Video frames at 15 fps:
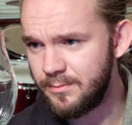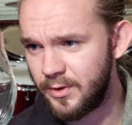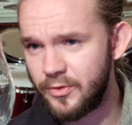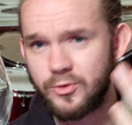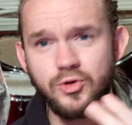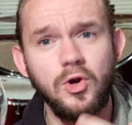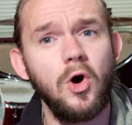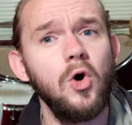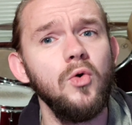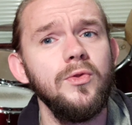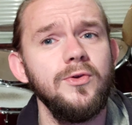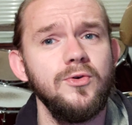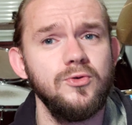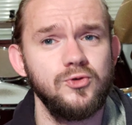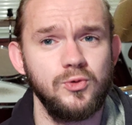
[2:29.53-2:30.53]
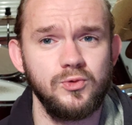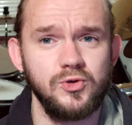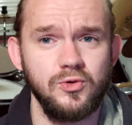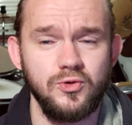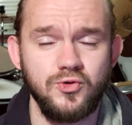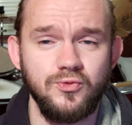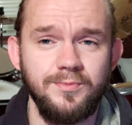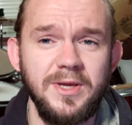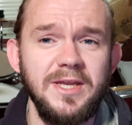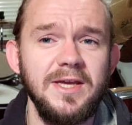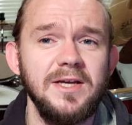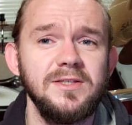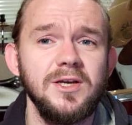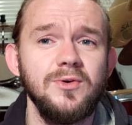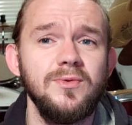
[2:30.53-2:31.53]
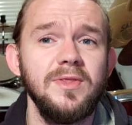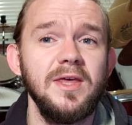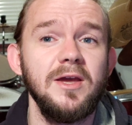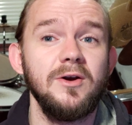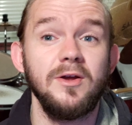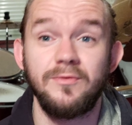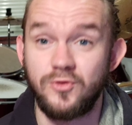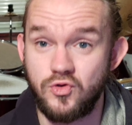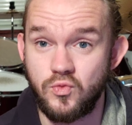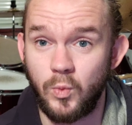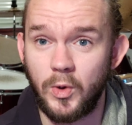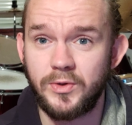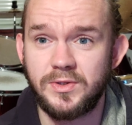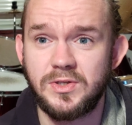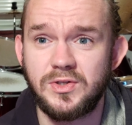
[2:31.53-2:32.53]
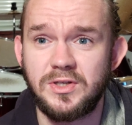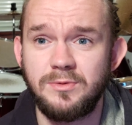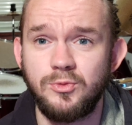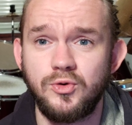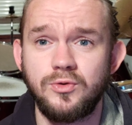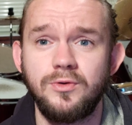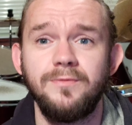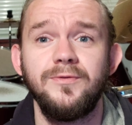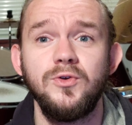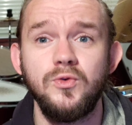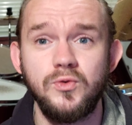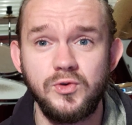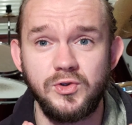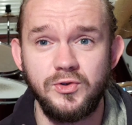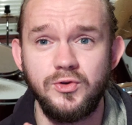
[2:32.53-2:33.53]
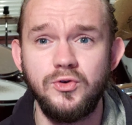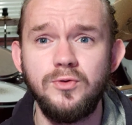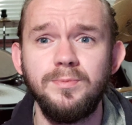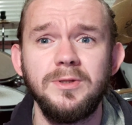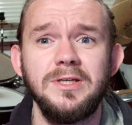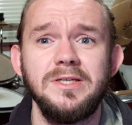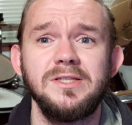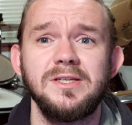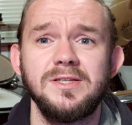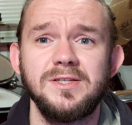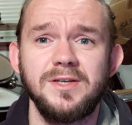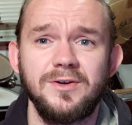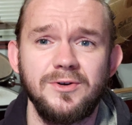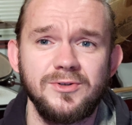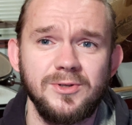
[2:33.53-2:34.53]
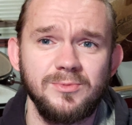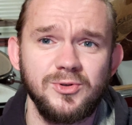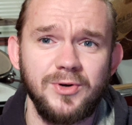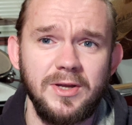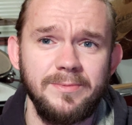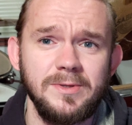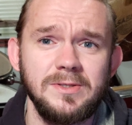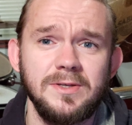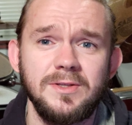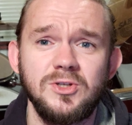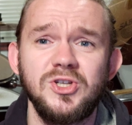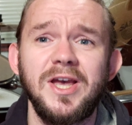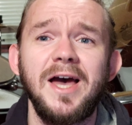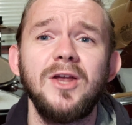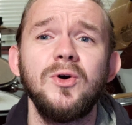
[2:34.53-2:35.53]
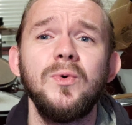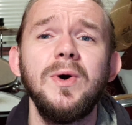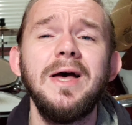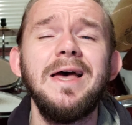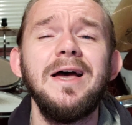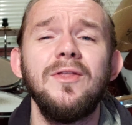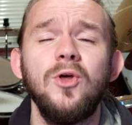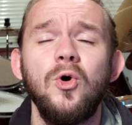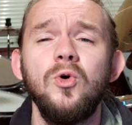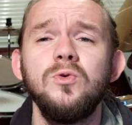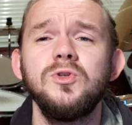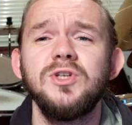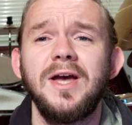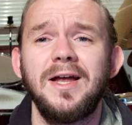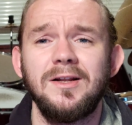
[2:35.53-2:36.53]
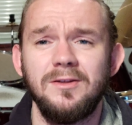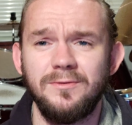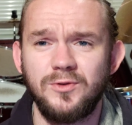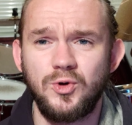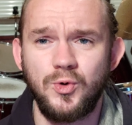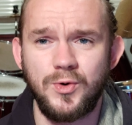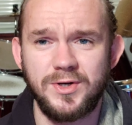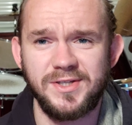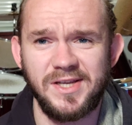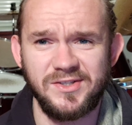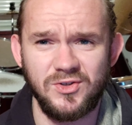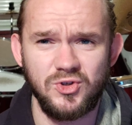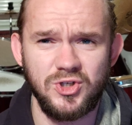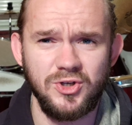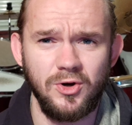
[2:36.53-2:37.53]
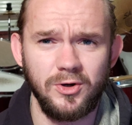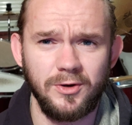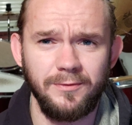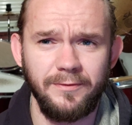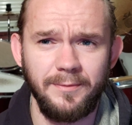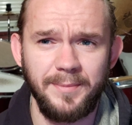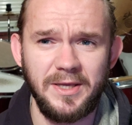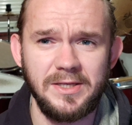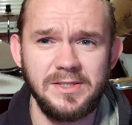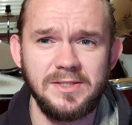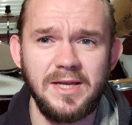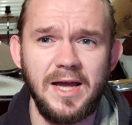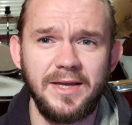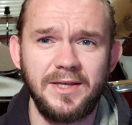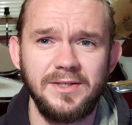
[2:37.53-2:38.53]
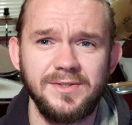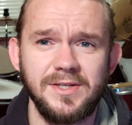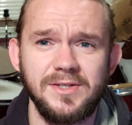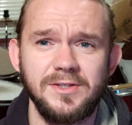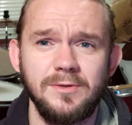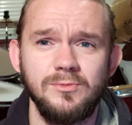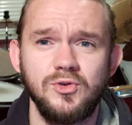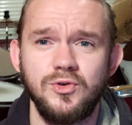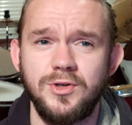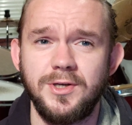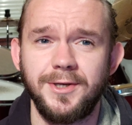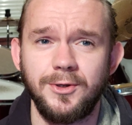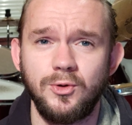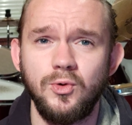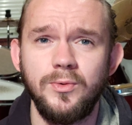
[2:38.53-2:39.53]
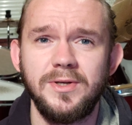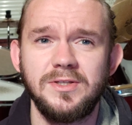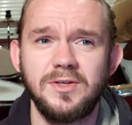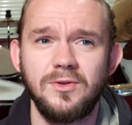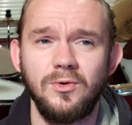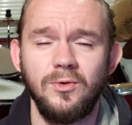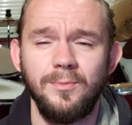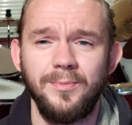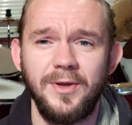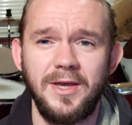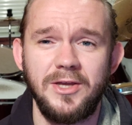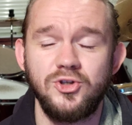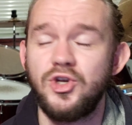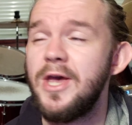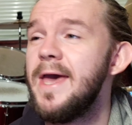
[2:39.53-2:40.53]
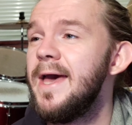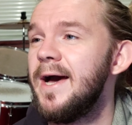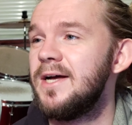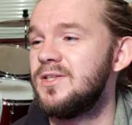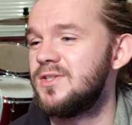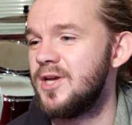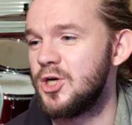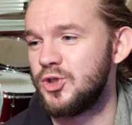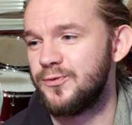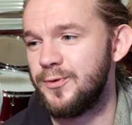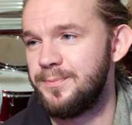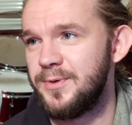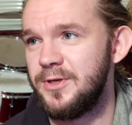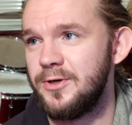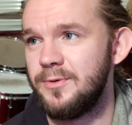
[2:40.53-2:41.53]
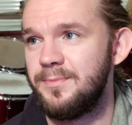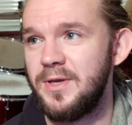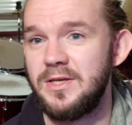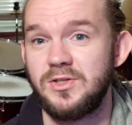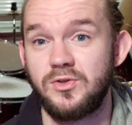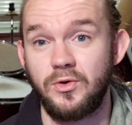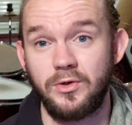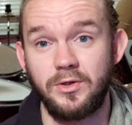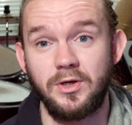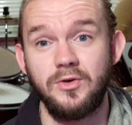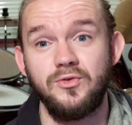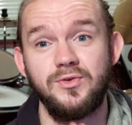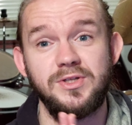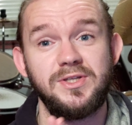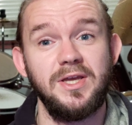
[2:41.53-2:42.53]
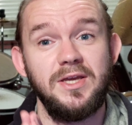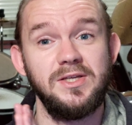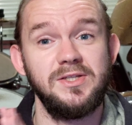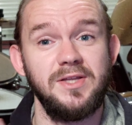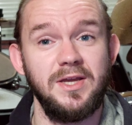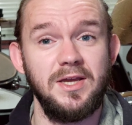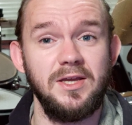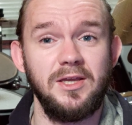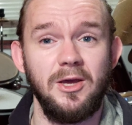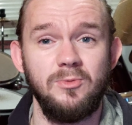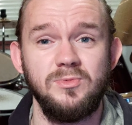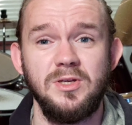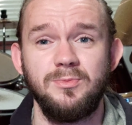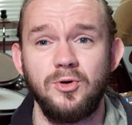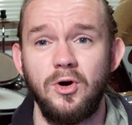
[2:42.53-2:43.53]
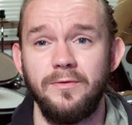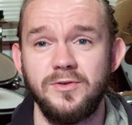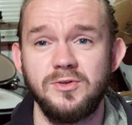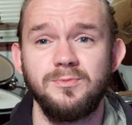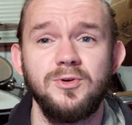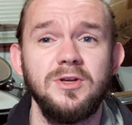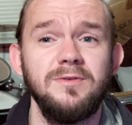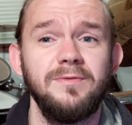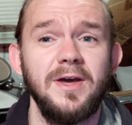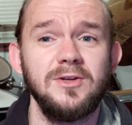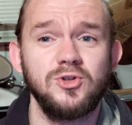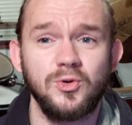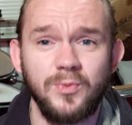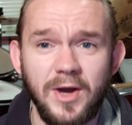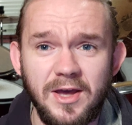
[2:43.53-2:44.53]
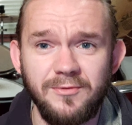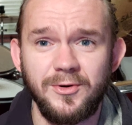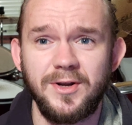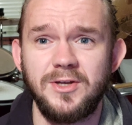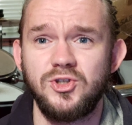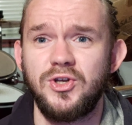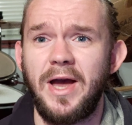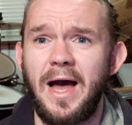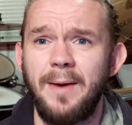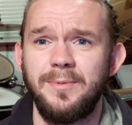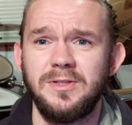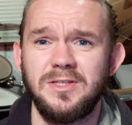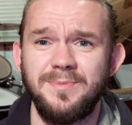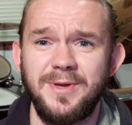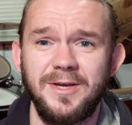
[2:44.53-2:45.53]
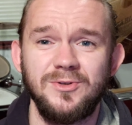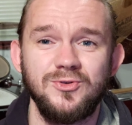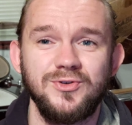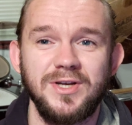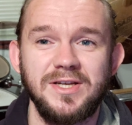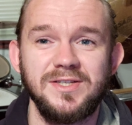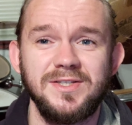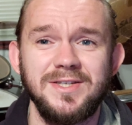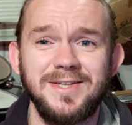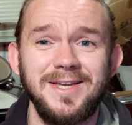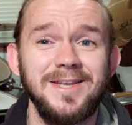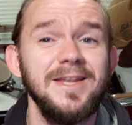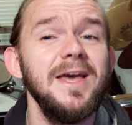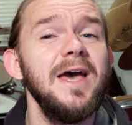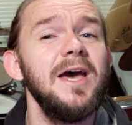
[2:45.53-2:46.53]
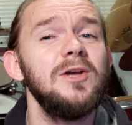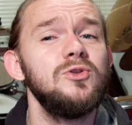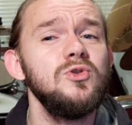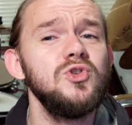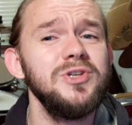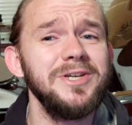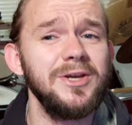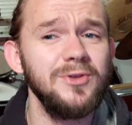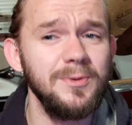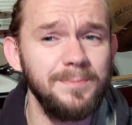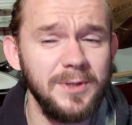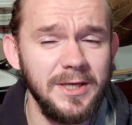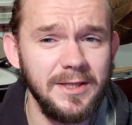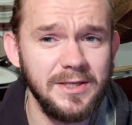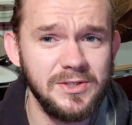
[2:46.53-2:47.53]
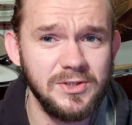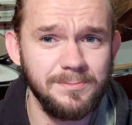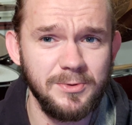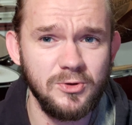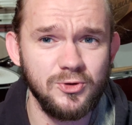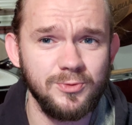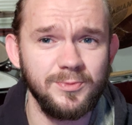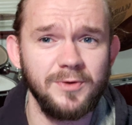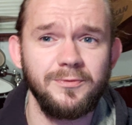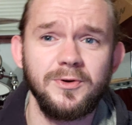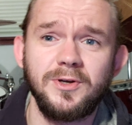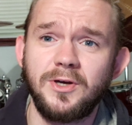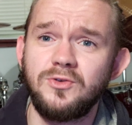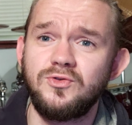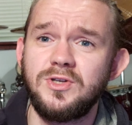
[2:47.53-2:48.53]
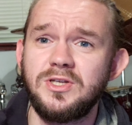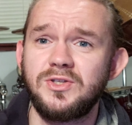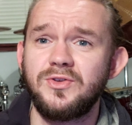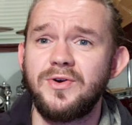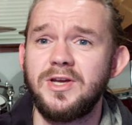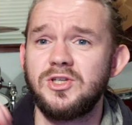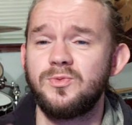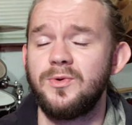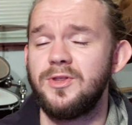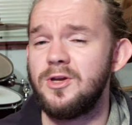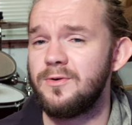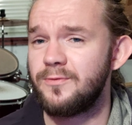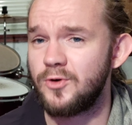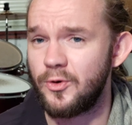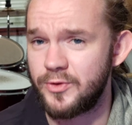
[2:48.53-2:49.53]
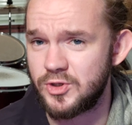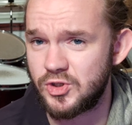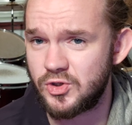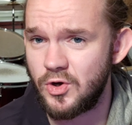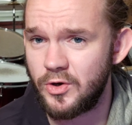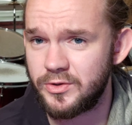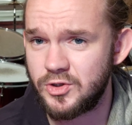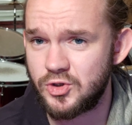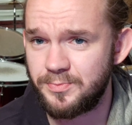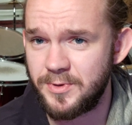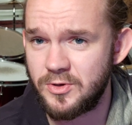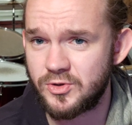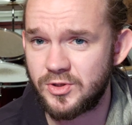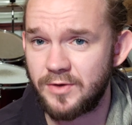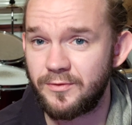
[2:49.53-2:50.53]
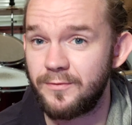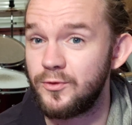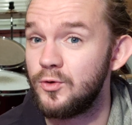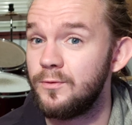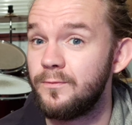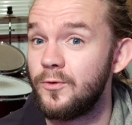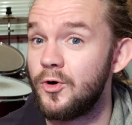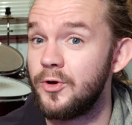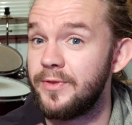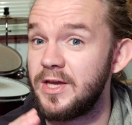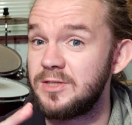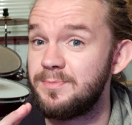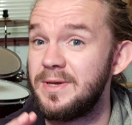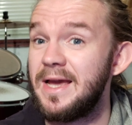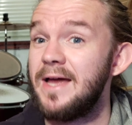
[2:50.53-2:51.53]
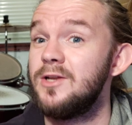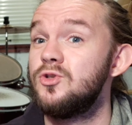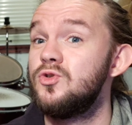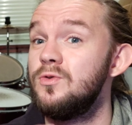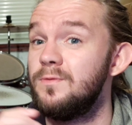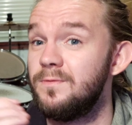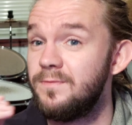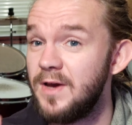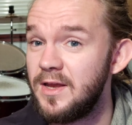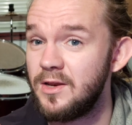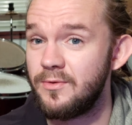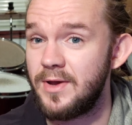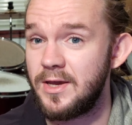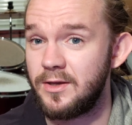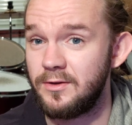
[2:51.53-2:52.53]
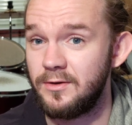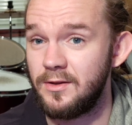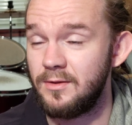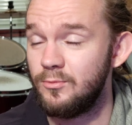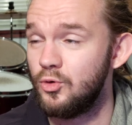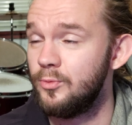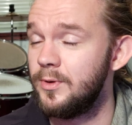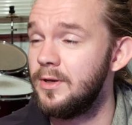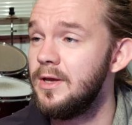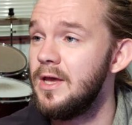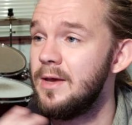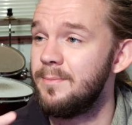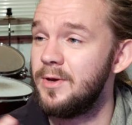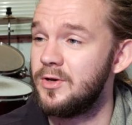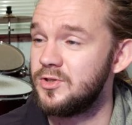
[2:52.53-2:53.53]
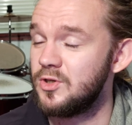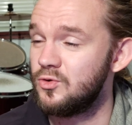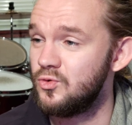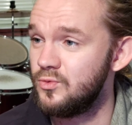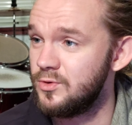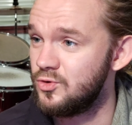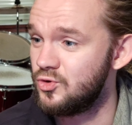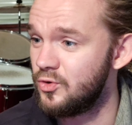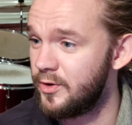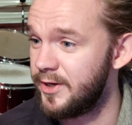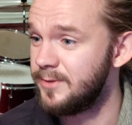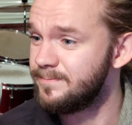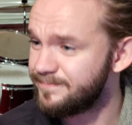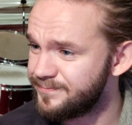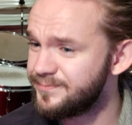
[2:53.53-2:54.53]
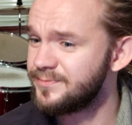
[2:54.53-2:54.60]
But there's all the usual social media down there. If you want to see more reviews, do please consider subscribing to the channel. The whole channel, of course, has a geography-based tagging system, so you can go into the homepage and search for beer based on country, city, state, county, province, prefecture, whatever it is you happen to be interested in. Do check out the playlists of beers from different countries. There is one there for all the Scottish beers that I've reviewed for you, and that's being added to very regularly at the moment because I do enjoy